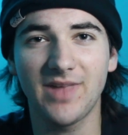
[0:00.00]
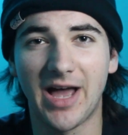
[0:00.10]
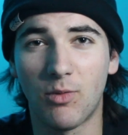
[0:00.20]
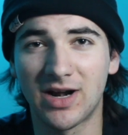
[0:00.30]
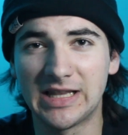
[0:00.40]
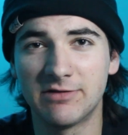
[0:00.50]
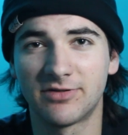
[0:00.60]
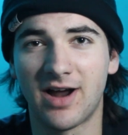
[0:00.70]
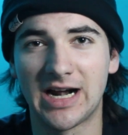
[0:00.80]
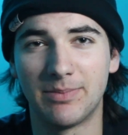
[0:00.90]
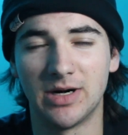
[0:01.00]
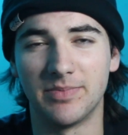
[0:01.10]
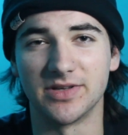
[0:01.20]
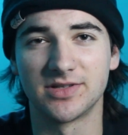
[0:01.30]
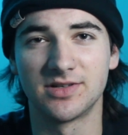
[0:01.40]
I want to live for a higher
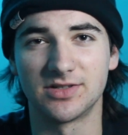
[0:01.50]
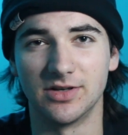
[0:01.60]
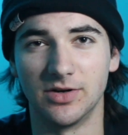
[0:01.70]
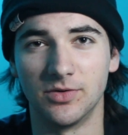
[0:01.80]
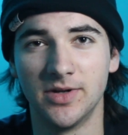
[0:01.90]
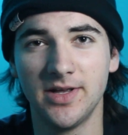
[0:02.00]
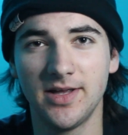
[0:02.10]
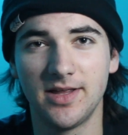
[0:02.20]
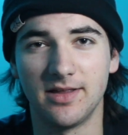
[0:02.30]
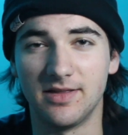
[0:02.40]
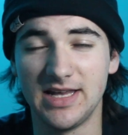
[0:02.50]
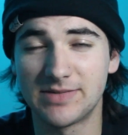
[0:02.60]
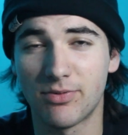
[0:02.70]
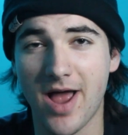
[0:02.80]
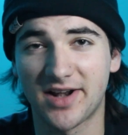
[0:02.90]
purpose. So these
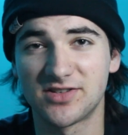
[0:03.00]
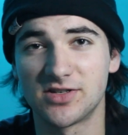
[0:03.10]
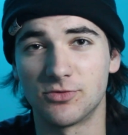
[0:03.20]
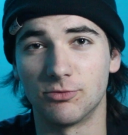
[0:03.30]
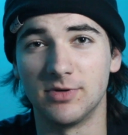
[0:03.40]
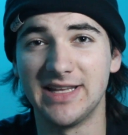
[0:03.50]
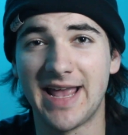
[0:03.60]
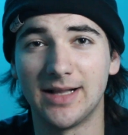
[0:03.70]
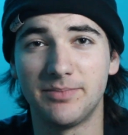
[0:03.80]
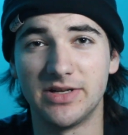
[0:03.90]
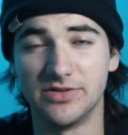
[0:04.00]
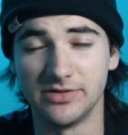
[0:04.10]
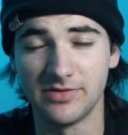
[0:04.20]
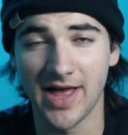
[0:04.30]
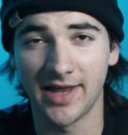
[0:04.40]
practices really help you
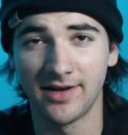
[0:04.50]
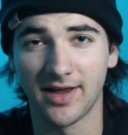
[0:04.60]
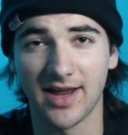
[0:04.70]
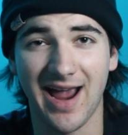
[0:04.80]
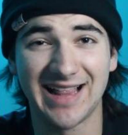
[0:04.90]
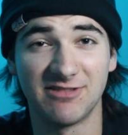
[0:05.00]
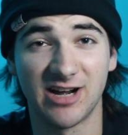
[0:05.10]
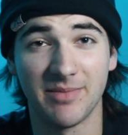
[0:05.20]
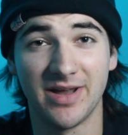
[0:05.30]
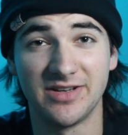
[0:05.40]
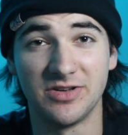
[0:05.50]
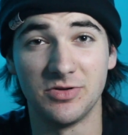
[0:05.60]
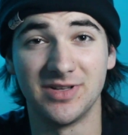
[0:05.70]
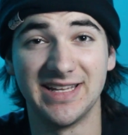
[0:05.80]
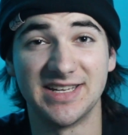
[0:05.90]
do that. I highly recommend you
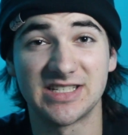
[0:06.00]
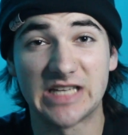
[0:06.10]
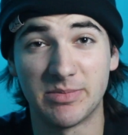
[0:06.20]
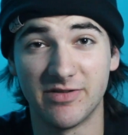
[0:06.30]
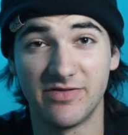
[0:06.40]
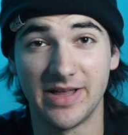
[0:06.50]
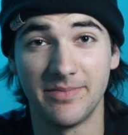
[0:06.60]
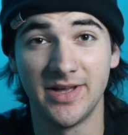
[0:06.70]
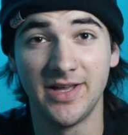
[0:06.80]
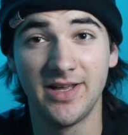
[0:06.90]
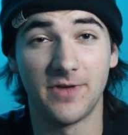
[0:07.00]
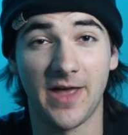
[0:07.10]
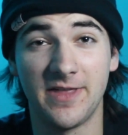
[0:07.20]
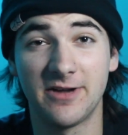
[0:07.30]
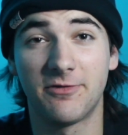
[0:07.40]
do at least some of them.
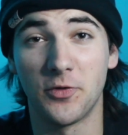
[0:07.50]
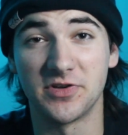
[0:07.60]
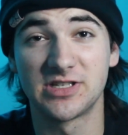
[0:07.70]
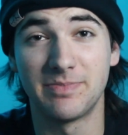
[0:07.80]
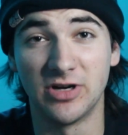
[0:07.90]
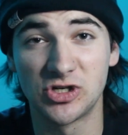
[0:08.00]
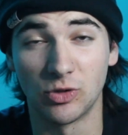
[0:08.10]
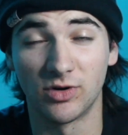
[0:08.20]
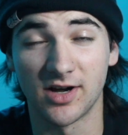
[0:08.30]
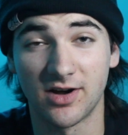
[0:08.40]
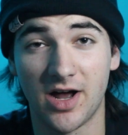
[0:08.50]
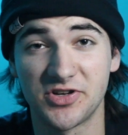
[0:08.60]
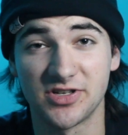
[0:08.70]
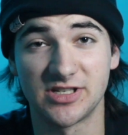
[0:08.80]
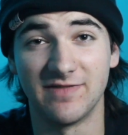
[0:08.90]
I think for the spiritual work and
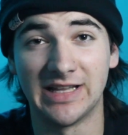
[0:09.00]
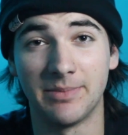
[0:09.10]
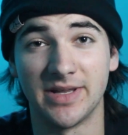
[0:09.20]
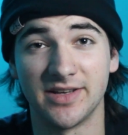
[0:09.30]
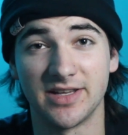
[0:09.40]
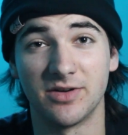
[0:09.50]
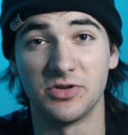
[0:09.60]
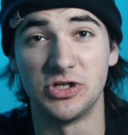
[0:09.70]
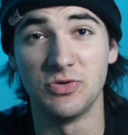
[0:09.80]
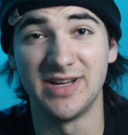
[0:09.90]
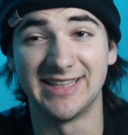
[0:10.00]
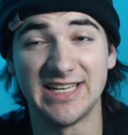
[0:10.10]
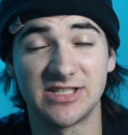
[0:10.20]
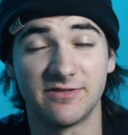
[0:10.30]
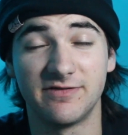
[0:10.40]
conscious development, doing at
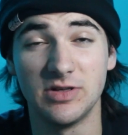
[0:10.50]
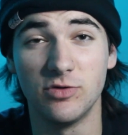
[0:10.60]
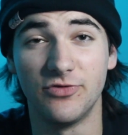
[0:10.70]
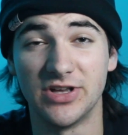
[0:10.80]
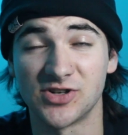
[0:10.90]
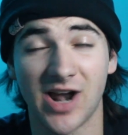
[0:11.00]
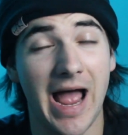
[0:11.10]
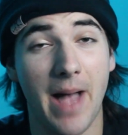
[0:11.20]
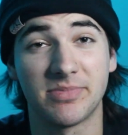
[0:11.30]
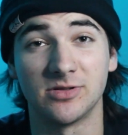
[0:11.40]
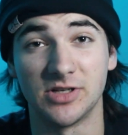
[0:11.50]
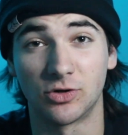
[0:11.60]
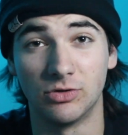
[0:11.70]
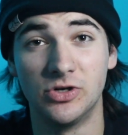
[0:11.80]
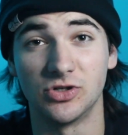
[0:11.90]
least a few of these are absolutely
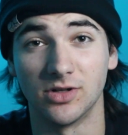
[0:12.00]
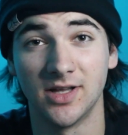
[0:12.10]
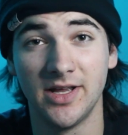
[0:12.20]
crucial